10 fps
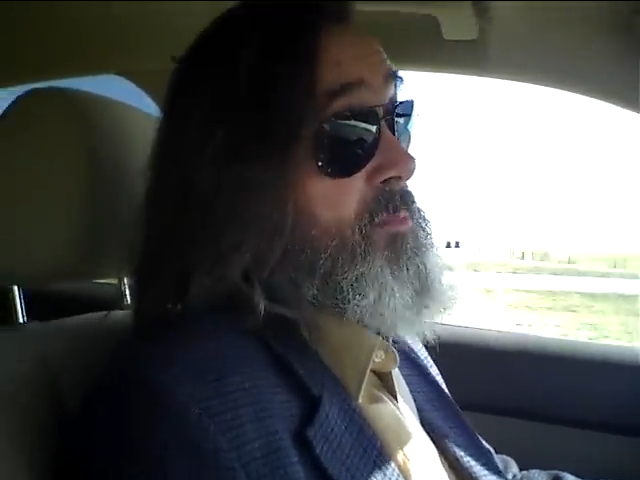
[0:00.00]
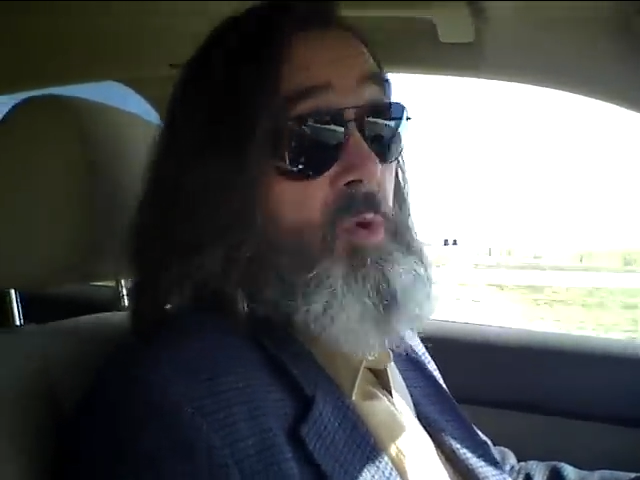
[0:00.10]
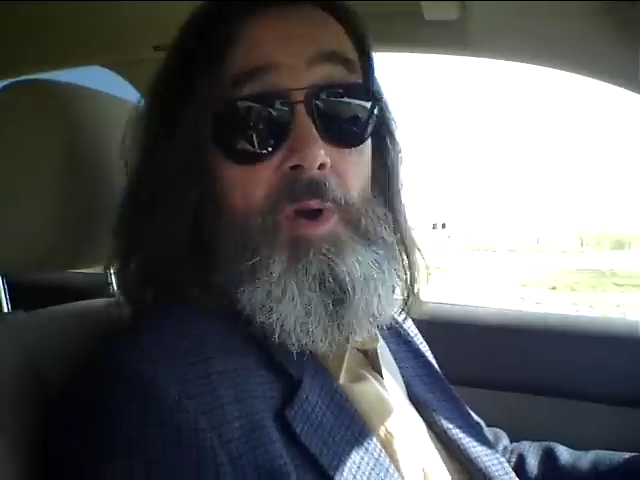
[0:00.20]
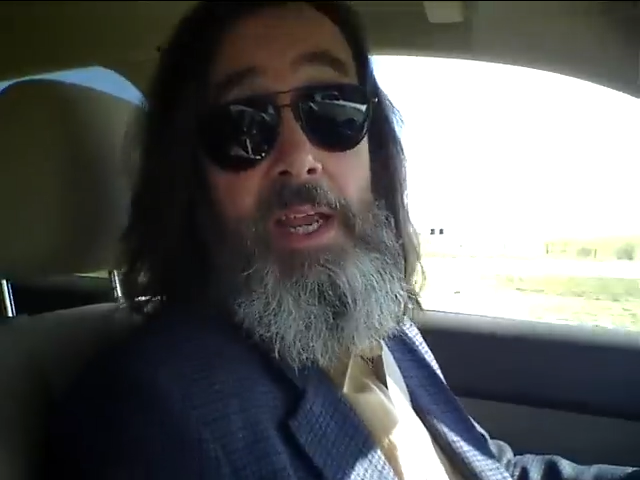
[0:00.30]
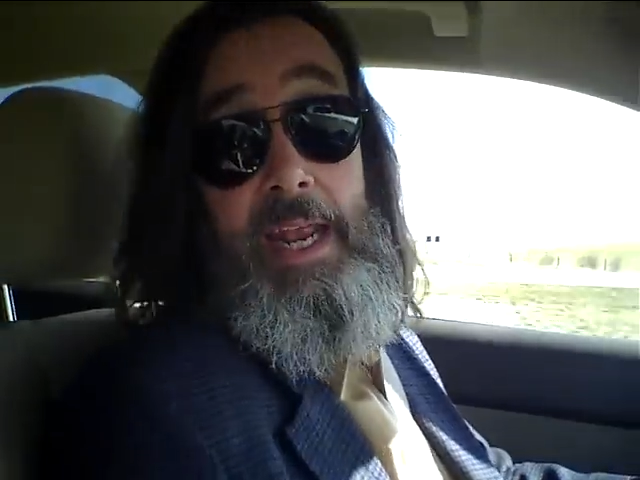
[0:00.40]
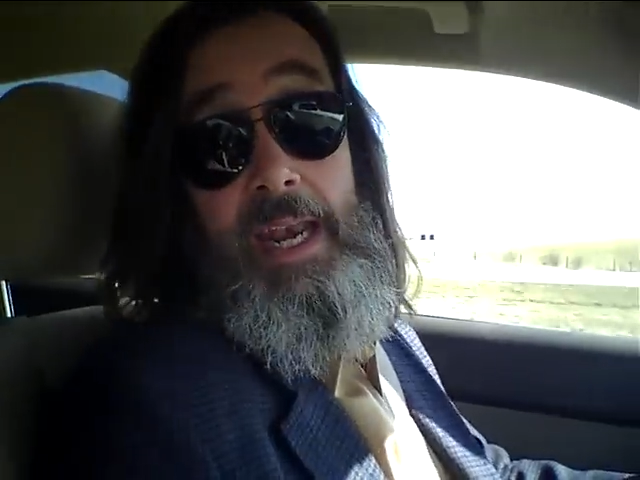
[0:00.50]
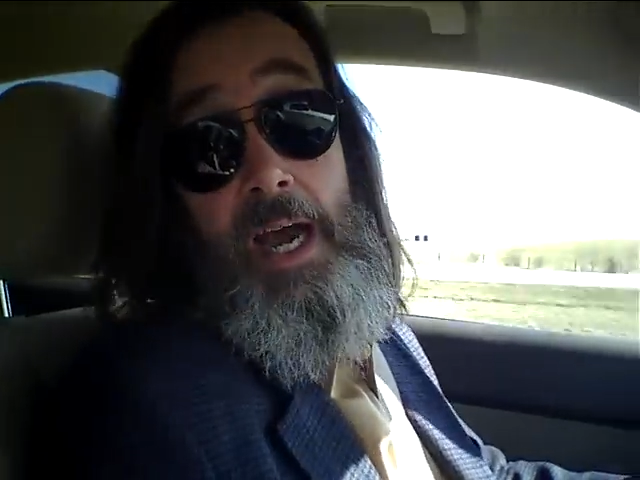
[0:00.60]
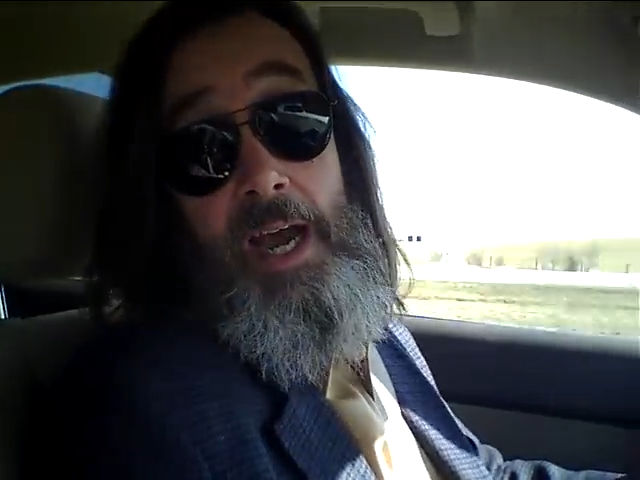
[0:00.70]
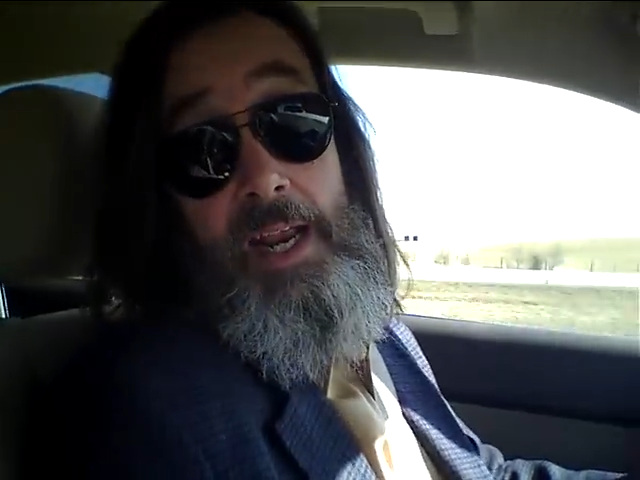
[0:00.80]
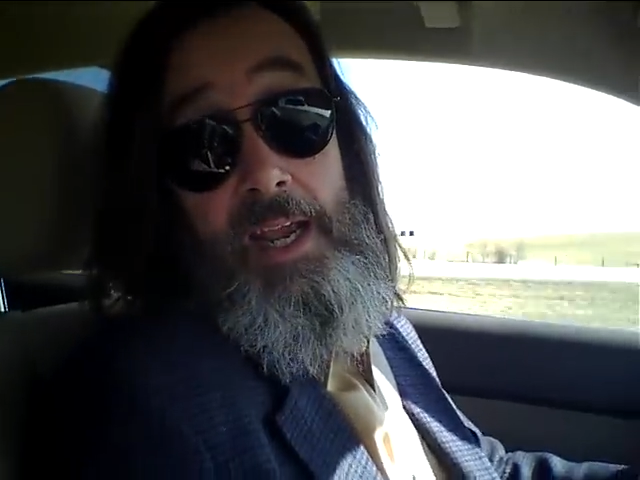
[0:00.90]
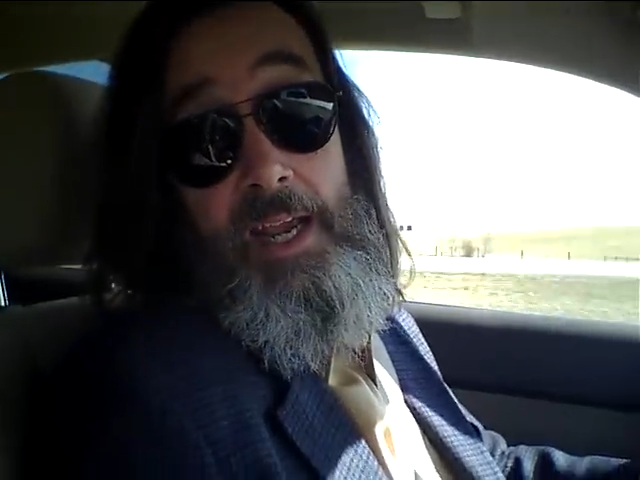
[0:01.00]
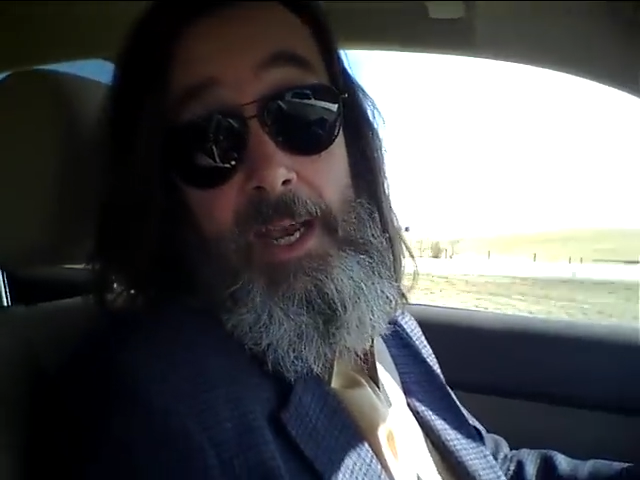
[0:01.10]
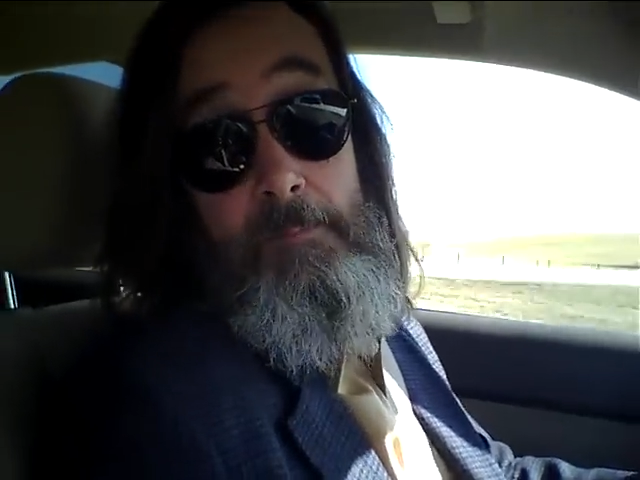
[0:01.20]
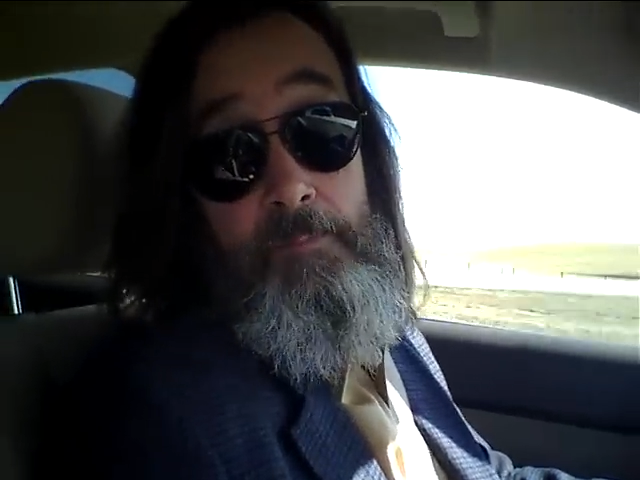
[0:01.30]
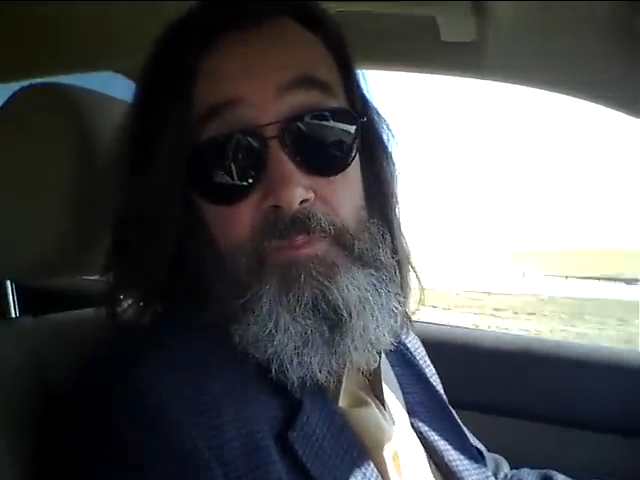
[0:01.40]
morning at 9
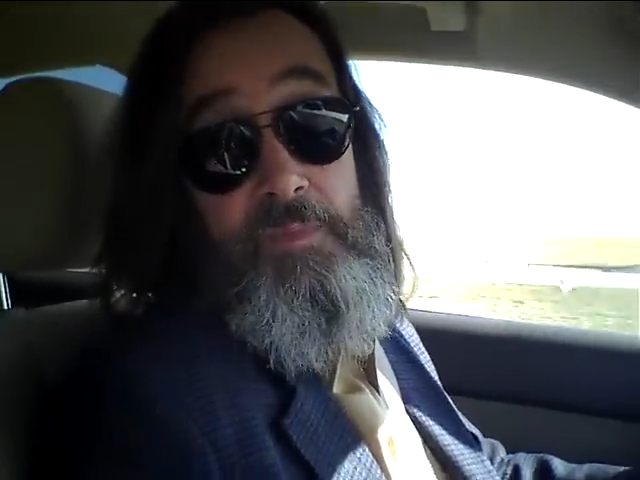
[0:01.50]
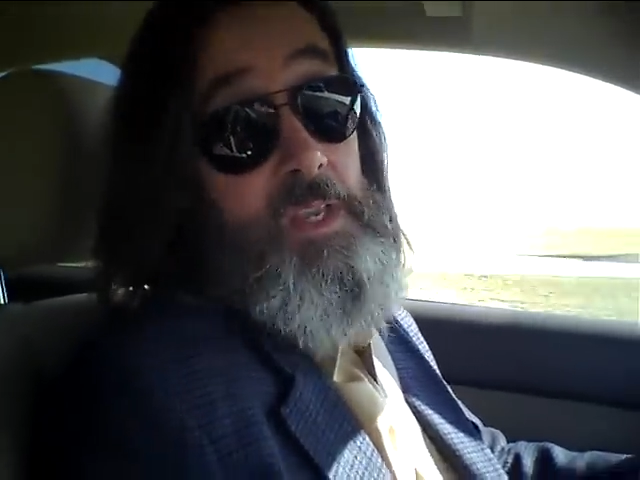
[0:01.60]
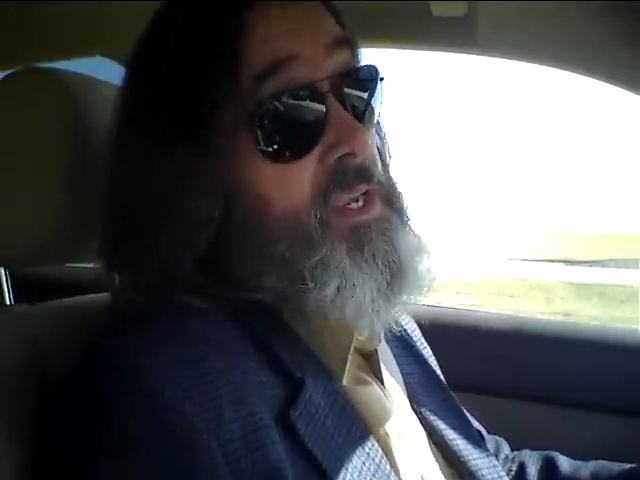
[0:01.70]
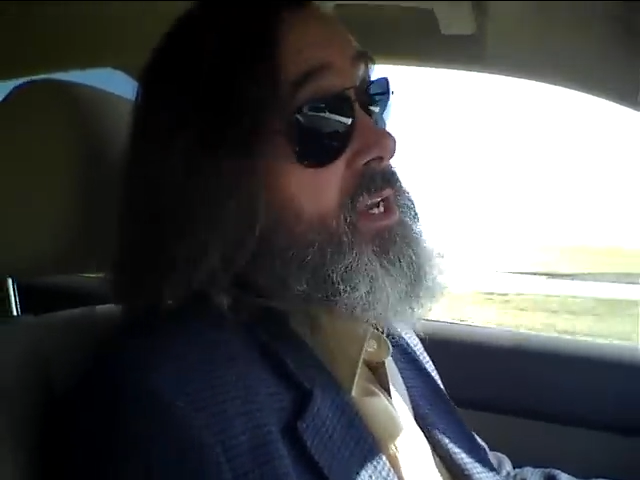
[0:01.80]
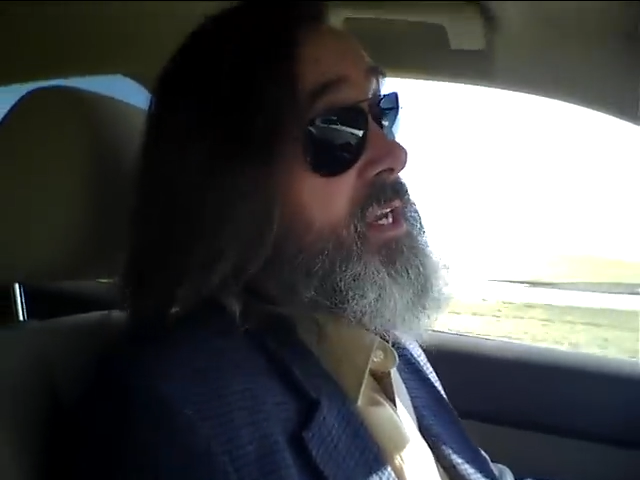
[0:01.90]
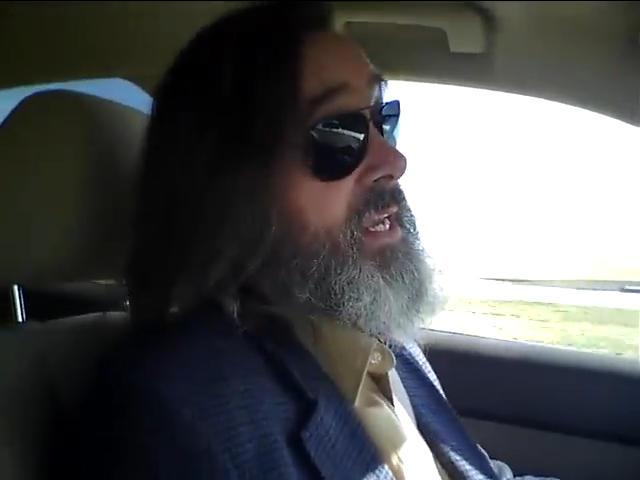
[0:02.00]
a.m.